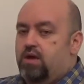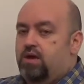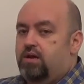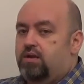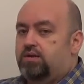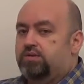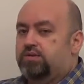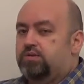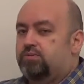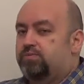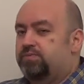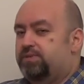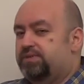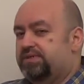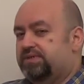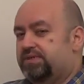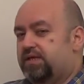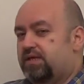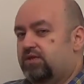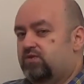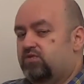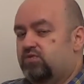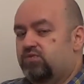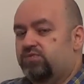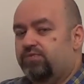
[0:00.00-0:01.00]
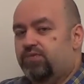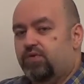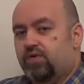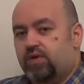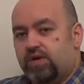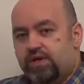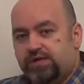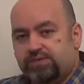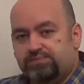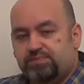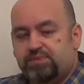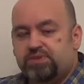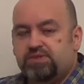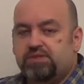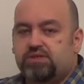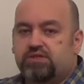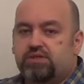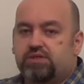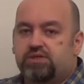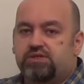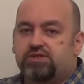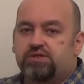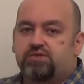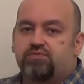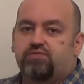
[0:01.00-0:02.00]
Also, please stay tuned for next
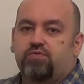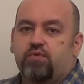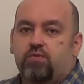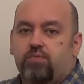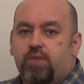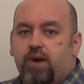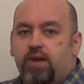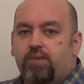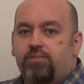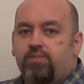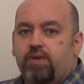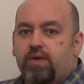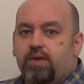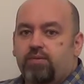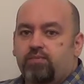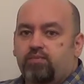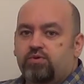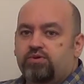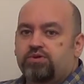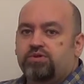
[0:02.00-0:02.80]
presentation from IBM,